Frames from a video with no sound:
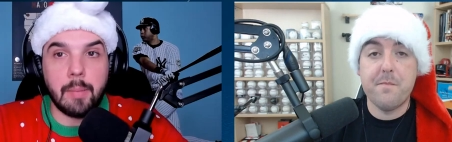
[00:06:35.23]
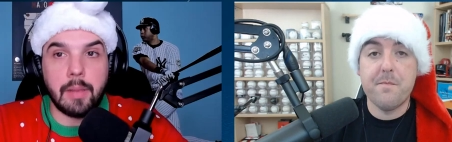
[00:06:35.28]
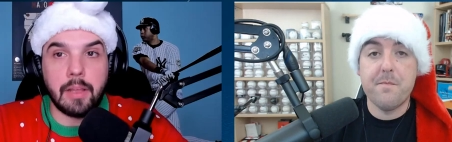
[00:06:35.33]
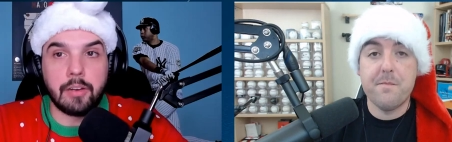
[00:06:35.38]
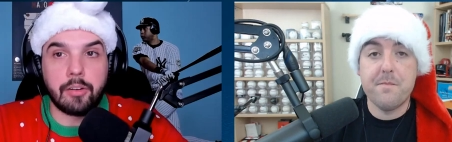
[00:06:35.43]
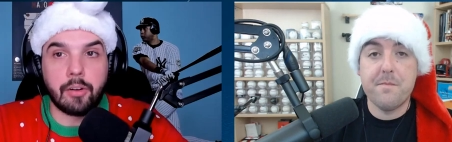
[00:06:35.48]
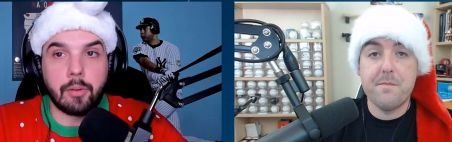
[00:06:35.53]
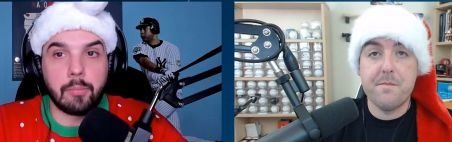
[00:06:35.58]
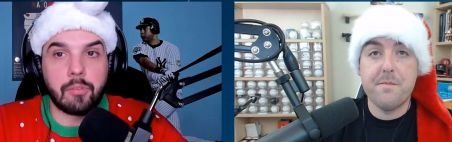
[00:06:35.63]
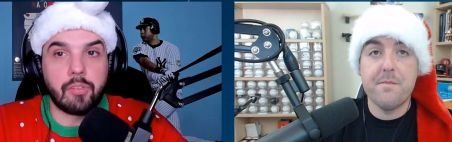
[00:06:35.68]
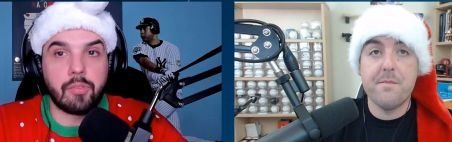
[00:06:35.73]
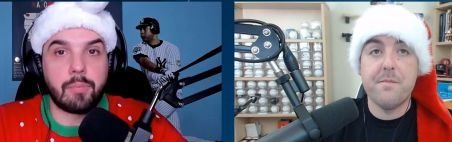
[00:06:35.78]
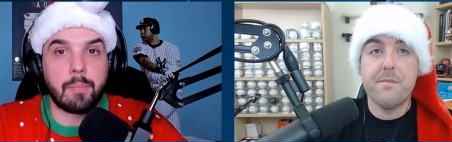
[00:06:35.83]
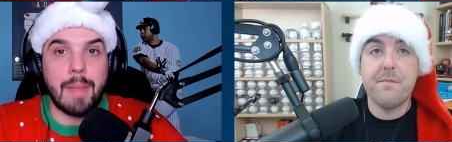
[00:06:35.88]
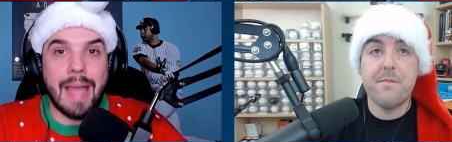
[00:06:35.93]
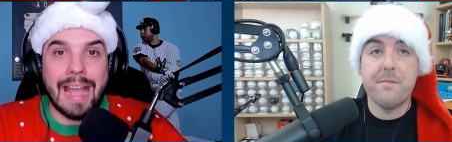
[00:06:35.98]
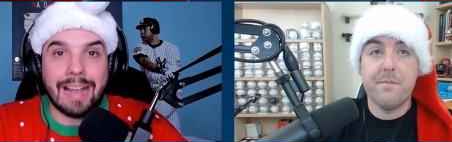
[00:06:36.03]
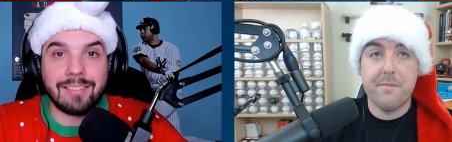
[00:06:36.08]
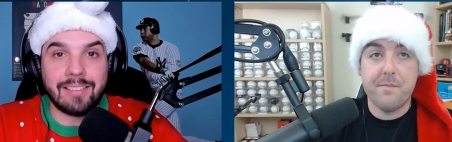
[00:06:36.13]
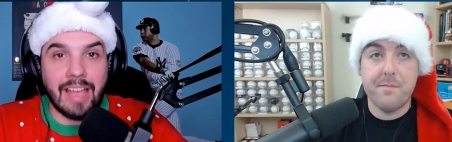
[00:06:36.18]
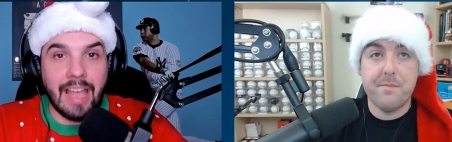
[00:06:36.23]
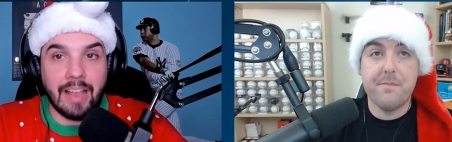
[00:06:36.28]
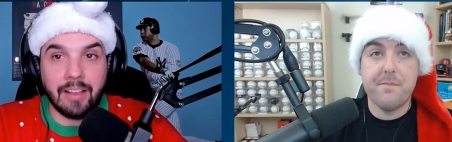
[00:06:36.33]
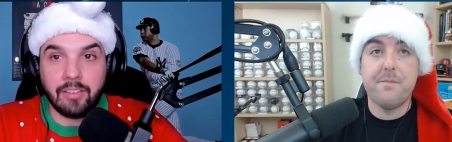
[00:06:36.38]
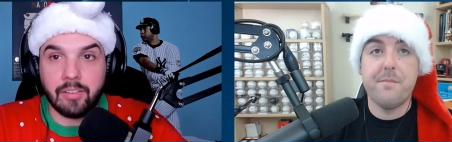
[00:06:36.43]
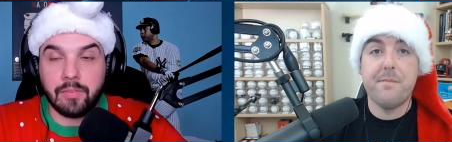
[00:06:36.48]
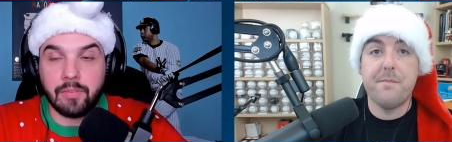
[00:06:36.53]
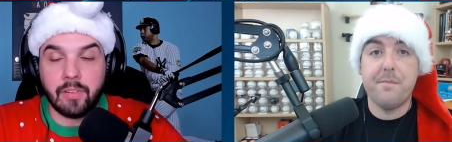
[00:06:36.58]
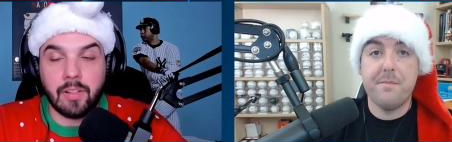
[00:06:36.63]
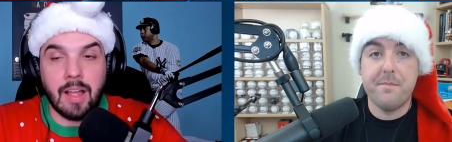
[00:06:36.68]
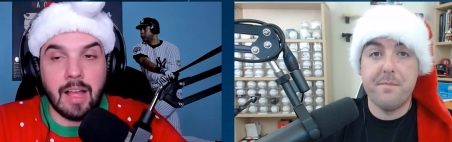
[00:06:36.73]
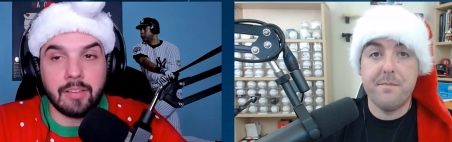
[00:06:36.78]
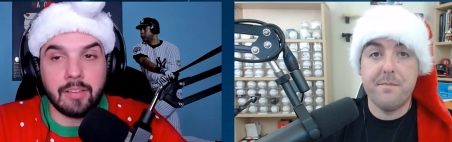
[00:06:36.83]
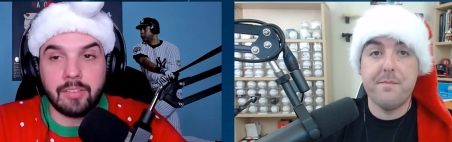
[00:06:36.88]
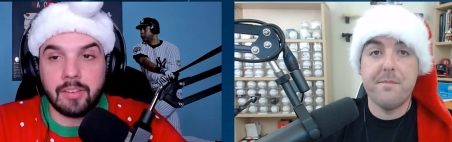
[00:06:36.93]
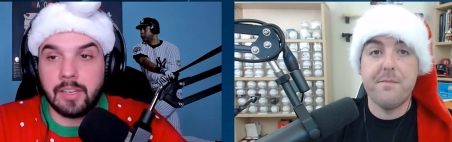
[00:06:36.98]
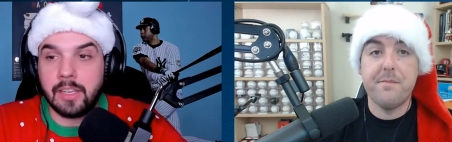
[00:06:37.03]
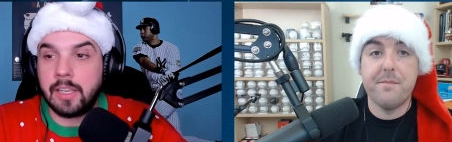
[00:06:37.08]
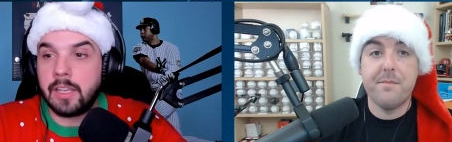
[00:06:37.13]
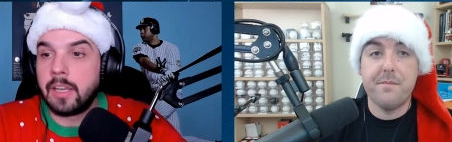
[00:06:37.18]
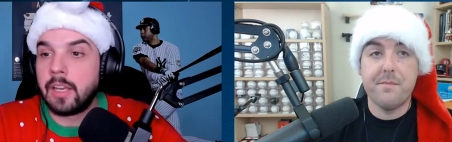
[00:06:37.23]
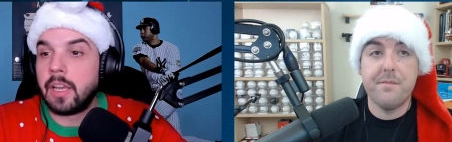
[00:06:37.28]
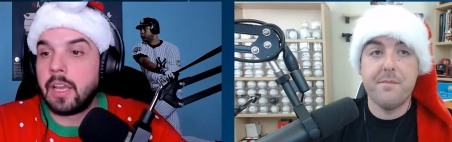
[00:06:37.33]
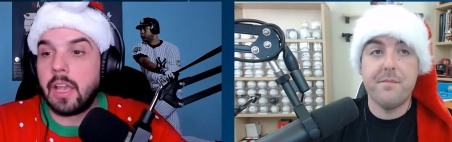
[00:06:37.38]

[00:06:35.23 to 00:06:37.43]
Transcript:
Speaker 1: in terms of max exit velocity.